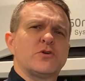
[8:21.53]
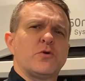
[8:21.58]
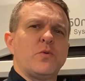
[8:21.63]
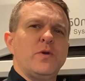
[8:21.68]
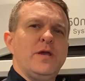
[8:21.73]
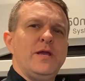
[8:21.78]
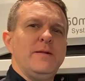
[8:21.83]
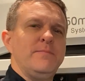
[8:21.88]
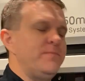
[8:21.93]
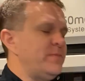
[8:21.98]

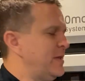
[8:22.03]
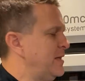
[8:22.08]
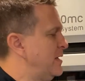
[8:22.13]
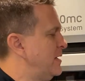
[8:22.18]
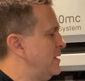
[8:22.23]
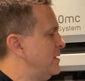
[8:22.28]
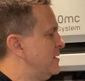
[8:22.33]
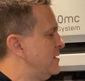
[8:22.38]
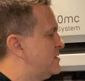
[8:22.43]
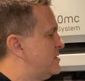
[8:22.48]
screen,
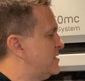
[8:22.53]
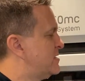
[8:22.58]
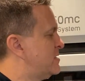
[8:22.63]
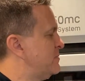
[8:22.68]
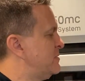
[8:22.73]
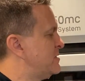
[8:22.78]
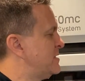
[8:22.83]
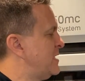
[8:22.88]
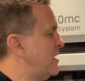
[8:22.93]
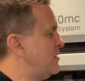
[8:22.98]
the
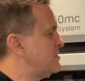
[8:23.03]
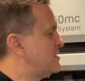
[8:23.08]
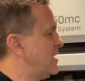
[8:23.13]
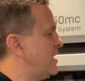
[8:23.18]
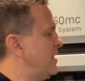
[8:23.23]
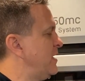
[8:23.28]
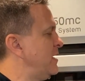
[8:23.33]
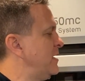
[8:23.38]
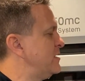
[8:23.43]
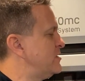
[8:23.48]
system is now
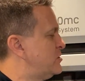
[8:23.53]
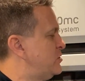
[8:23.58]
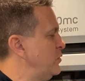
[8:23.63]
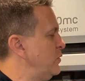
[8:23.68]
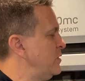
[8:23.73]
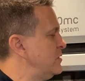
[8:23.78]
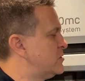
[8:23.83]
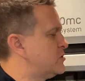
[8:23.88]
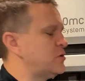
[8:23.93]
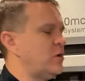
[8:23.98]
telling us to
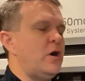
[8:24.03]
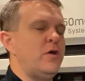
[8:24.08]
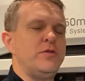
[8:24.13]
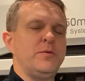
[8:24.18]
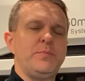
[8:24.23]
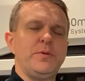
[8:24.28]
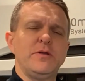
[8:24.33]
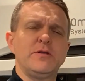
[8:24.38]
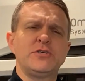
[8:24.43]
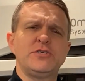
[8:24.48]
install
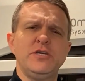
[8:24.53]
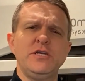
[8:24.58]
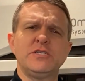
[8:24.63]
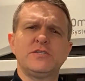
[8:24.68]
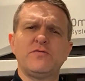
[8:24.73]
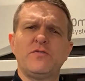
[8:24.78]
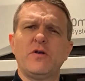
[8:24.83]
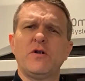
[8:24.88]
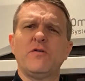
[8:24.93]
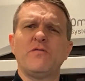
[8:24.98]
the build
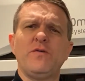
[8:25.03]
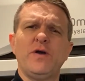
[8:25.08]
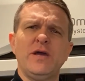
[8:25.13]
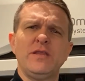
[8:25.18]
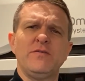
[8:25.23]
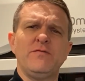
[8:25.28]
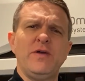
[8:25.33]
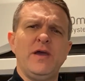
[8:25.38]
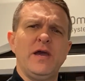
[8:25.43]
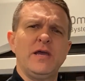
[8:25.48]
sheets,
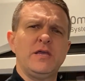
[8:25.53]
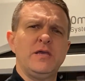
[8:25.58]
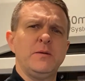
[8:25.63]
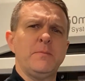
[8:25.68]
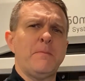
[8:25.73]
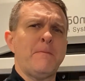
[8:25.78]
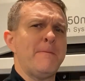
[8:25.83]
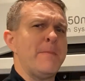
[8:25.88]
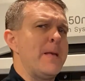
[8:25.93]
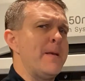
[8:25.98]
verify the
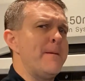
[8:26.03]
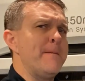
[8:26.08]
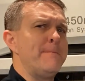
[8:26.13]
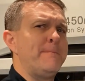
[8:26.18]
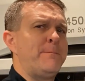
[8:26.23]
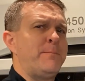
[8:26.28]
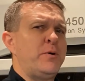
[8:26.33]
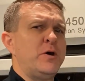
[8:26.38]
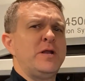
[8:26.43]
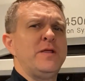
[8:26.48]
vacuum,
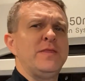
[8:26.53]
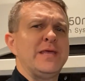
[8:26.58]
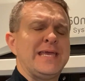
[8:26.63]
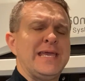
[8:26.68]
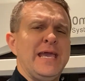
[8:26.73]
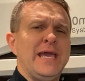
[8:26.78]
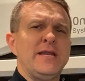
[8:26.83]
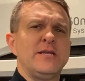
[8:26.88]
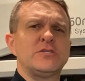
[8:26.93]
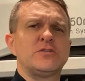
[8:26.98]
put in the
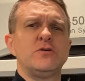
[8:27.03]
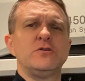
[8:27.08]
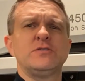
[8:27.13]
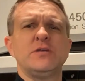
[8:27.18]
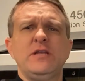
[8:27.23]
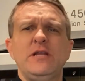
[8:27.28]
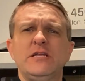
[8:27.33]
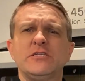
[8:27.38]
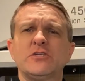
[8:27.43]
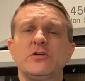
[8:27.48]

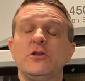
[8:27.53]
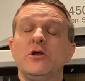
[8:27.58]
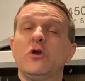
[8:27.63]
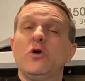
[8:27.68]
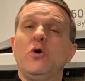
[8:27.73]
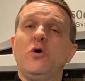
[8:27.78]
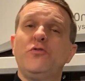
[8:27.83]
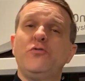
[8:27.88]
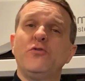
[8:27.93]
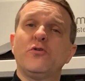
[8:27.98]
canisters, and it's going to
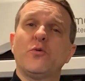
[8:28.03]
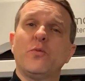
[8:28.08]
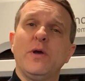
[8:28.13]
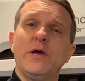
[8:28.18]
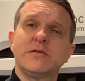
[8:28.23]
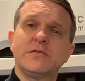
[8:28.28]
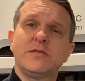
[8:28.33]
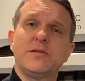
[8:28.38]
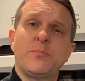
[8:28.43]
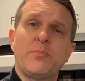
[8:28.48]
go through the
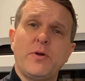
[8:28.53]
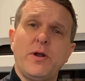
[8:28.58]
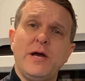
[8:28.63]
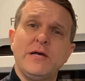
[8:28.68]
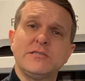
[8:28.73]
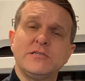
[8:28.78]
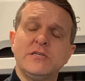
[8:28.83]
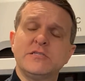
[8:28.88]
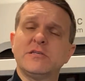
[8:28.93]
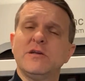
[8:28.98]
rest of the
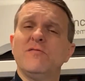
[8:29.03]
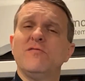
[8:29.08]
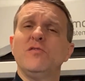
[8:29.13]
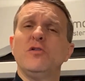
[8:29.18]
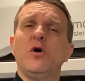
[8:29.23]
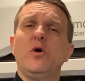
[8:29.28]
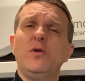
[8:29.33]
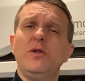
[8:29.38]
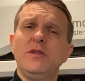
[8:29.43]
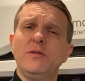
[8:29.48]
process
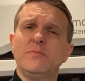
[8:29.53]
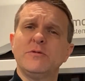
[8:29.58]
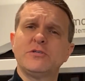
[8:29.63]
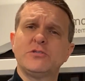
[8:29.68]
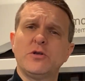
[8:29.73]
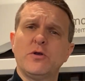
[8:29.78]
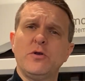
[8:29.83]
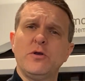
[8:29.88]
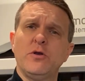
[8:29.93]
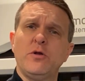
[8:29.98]
of loading the
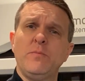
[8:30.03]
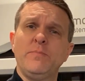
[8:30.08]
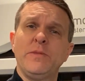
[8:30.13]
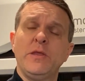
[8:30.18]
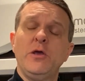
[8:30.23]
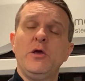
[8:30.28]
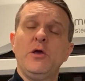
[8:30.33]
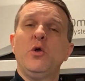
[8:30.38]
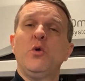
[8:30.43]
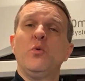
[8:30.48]
material,
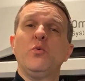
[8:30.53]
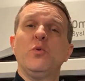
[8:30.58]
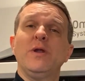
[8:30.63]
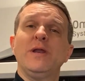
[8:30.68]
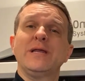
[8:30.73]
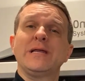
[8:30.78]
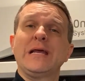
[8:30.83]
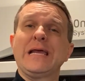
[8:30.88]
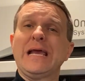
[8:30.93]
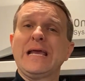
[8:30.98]

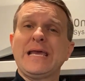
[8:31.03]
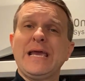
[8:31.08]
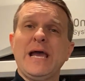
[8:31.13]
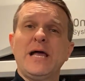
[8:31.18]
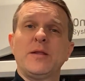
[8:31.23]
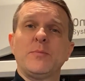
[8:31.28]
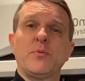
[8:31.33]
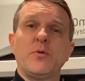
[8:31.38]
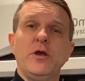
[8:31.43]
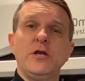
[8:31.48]
running a
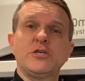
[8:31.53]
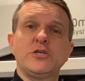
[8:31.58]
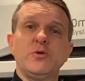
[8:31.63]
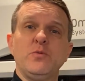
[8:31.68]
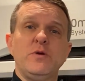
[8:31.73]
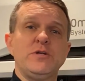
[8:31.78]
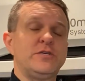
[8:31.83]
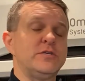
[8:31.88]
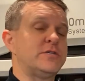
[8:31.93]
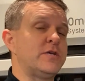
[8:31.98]

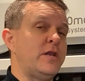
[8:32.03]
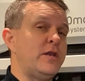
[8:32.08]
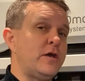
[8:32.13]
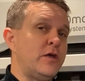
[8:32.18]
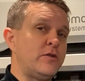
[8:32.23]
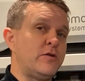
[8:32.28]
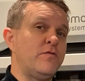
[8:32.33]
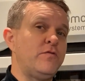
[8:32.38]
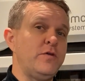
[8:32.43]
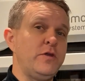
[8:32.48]
calibration, which is
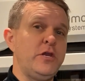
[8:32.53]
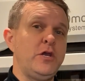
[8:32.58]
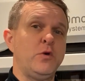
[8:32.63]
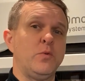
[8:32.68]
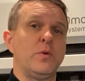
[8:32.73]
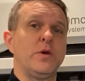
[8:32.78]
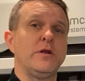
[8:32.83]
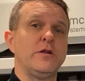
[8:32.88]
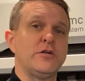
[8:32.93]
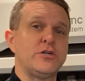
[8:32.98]
another video
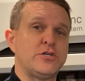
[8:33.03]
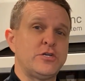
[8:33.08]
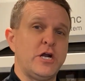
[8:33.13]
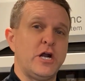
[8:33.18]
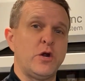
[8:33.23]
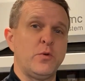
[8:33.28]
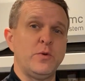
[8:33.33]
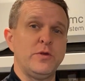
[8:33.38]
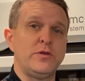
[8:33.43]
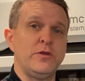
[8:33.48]
we're going to
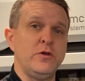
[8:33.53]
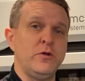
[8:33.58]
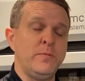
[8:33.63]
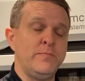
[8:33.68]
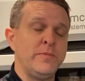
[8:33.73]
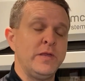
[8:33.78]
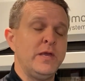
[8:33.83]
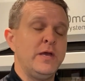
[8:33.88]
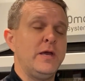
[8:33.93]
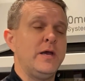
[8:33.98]
share with
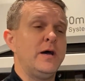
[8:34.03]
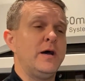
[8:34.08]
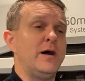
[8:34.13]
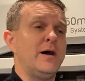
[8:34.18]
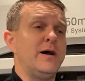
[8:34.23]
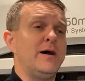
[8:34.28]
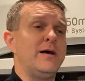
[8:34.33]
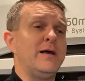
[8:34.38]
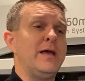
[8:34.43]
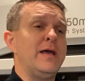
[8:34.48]
you,
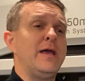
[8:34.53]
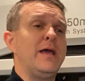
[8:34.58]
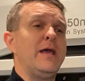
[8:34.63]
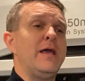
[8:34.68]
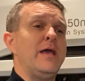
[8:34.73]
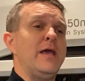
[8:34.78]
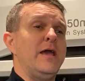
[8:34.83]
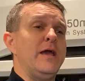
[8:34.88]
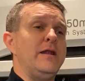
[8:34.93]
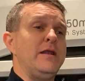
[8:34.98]
uh,
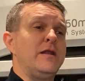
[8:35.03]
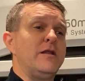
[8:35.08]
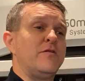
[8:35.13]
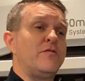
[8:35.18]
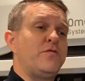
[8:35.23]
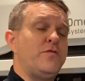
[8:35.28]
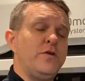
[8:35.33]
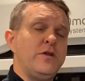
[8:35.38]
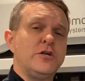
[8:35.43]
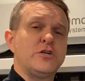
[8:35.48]
and
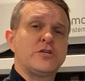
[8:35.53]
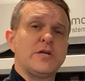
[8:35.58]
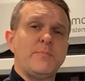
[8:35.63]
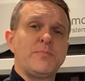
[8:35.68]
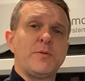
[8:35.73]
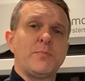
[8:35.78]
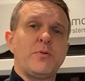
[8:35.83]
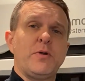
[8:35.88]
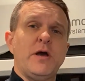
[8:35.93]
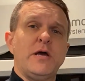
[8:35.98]
it'll finish
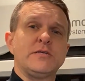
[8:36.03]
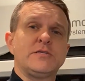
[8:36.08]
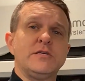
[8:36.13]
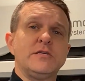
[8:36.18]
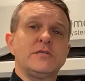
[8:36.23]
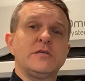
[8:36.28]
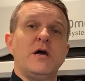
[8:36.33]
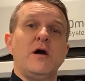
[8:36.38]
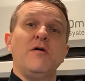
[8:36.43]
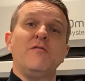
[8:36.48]
up the
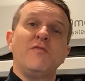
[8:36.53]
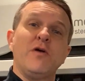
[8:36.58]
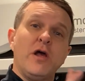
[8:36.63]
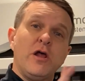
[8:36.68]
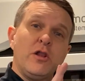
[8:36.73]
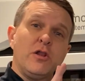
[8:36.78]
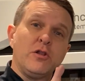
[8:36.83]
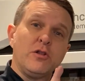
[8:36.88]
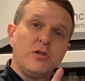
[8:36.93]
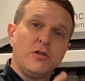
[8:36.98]
process of
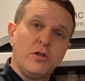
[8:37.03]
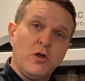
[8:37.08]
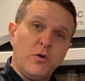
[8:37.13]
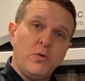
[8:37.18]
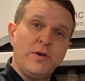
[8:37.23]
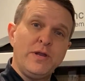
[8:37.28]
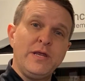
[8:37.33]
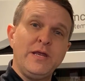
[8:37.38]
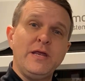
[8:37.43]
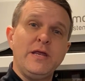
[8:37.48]

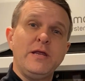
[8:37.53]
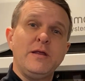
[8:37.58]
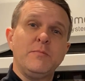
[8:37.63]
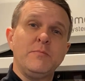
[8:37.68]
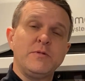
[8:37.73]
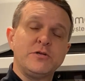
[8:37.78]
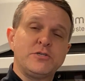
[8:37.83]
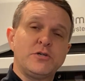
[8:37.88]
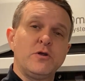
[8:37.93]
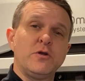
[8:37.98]
loading
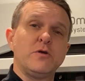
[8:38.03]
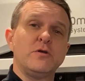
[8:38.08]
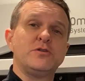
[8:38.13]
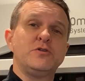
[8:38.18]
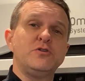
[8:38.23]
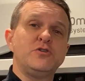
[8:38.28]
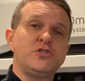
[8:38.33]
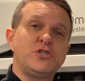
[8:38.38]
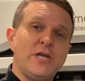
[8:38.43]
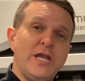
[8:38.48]
material
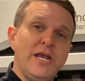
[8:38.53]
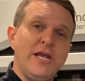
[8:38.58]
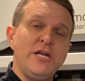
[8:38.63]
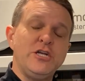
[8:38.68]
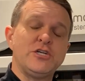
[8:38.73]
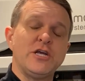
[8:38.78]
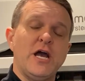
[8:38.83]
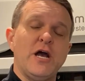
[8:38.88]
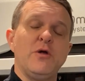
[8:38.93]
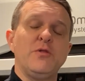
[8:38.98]
to
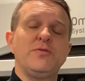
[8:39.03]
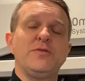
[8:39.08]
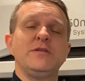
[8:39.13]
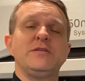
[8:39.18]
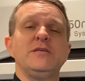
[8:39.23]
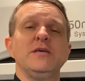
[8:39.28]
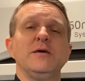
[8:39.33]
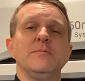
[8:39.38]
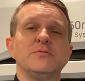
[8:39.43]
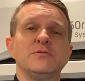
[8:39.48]
change out the
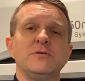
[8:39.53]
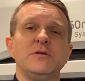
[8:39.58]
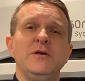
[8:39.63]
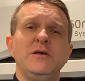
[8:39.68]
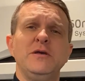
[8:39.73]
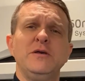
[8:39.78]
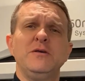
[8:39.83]
tips.